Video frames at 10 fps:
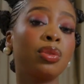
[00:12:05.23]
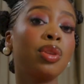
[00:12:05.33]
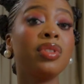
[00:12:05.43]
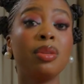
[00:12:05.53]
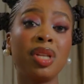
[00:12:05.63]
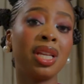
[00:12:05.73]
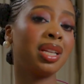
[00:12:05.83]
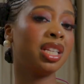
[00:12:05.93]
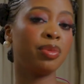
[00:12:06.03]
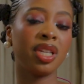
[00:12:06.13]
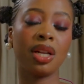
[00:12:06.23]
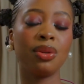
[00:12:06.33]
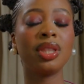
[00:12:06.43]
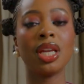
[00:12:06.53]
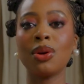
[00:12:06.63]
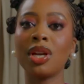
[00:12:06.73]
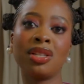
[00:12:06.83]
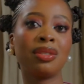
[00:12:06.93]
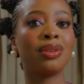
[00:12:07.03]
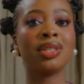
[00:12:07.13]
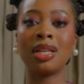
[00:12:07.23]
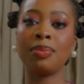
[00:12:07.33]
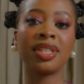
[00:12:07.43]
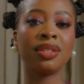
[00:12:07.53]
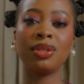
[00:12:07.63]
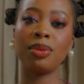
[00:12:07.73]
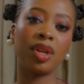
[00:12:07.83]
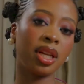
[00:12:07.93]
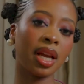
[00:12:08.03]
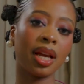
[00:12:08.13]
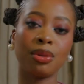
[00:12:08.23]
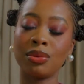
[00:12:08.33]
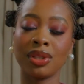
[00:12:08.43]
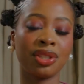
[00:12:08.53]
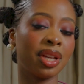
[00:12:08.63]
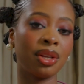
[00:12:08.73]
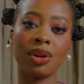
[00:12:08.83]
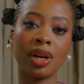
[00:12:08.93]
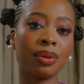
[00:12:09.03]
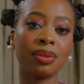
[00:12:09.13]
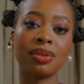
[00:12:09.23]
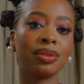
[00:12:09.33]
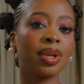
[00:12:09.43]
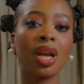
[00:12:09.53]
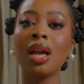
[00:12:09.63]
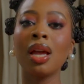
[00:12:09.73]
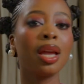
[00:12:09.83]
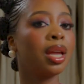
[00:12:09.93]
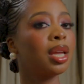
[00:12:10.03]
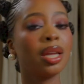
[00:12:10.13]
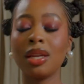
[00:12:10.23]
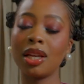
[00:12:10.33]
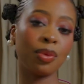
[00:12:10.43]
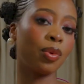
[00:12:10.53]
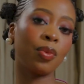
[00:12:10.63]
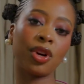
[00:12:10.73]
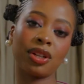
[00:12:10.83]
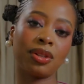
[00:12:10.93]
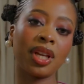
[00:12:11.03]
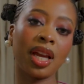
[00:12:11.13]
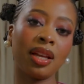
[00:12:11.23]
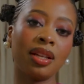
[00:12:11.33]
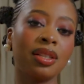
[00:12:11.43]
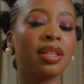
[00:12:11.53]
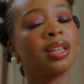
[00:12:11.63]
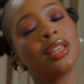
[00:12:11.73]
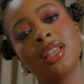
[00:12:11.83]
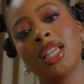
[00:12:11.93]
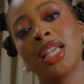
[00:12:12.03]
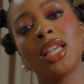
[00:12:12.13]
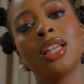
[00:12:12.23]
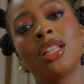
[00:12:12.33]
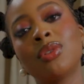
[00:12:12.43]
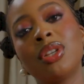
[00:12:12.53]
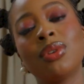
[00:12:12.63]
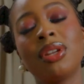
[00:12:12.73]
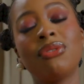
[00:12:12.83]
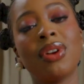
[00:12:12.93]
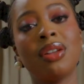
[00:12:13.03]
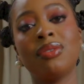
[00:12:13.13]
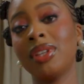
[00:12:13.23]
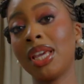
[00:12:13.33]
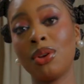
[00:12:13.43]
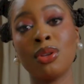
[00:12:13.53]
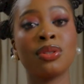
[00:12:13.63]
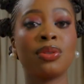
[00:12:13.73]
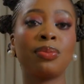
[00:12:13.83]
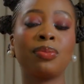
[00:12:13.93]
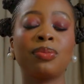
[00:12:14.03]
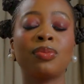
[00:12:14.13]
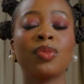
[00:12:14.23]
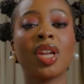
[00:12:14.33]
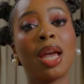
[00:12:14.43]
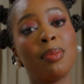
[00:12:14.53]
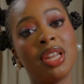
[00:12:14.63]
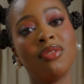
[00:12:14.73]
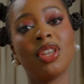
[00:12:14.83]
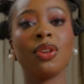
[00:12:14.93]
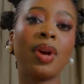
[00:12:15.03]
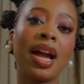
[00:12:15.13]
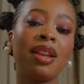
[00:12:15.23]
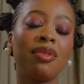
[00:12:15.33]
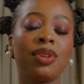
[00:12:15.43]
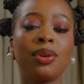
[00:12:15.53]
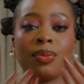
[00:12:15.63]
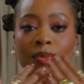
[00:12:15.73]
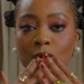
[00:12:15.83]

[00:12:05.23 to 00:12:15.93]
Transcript: So even the media needs media. Don't think, okay, just because you're the person doing media, you just stay in your house. It won't work, okay? 2025, get on your Zoom. I believe in you. I love you.